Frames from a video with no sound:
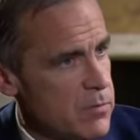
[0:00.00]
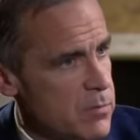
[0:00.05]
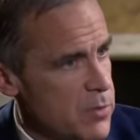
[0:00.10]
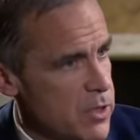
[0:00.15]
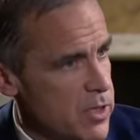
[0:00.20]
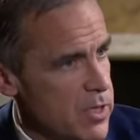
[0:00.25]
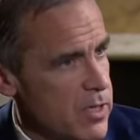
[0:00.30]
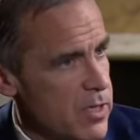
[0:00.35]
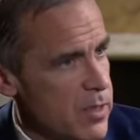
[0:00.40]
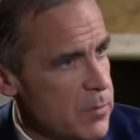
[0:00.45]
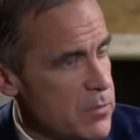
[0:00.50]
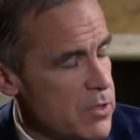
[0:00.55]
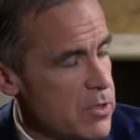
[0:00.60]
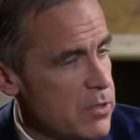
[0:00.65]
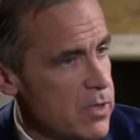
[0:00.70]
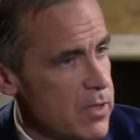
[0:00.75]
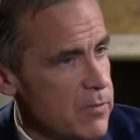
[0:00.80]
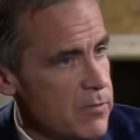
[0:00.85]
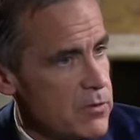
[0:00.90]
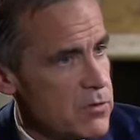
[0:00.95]
picking up to
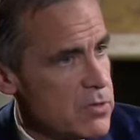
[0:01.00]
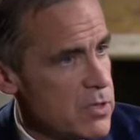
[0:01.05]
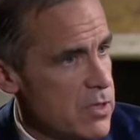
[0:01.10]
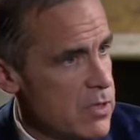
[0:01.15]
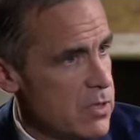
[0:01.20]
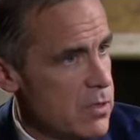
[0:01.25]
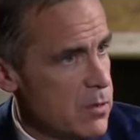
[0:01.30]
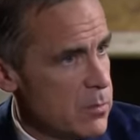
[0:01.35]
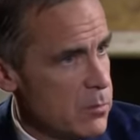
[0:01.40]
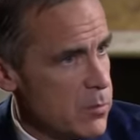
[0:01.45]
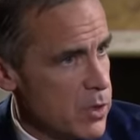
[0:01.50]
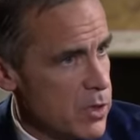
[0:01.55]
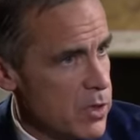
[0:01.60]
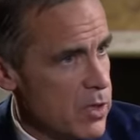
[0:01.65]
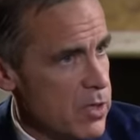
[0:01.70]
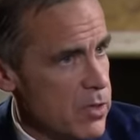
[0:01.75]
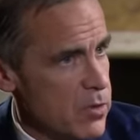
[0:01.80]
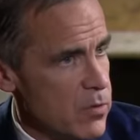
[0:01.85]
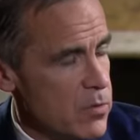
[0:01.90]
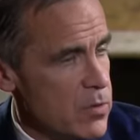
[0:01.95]
levels
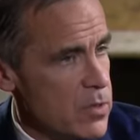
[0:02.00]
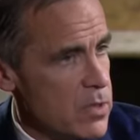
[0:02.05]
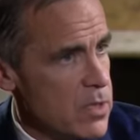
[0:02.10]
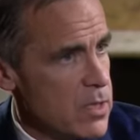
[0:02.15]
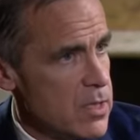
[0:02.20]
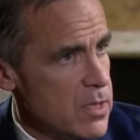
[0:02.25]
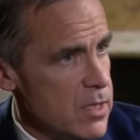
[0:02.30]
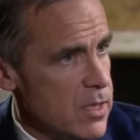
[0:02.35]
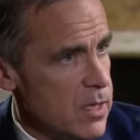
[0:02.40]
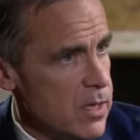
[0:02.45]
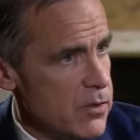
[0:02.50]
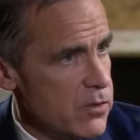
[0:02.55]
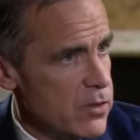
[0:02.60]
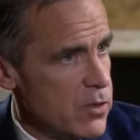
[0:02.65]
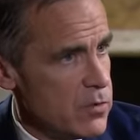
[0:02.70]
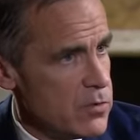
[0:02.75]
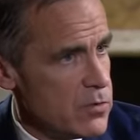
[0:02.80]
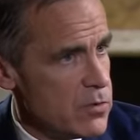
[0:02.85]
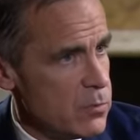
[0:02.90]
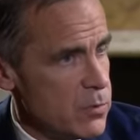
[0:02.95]
below
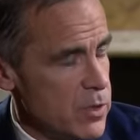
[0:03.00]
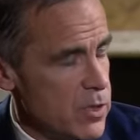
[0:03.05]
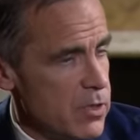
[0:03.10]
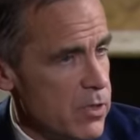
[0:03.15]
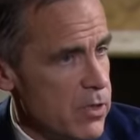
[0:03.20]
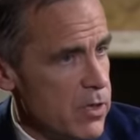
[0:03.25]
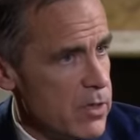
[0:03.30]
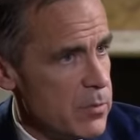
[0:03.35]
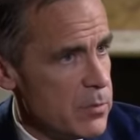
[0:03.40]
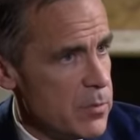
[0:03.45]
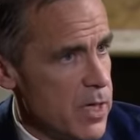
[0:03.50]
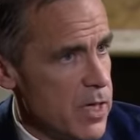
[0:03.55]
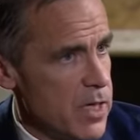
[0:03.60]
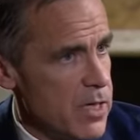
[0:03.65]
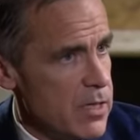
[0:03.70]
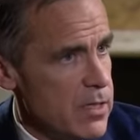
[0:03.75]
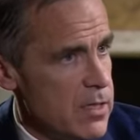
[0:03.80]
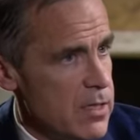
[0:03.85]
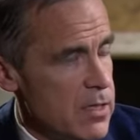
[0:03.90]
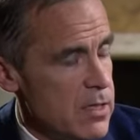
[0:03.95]
those we thought in
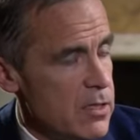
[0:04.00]
May.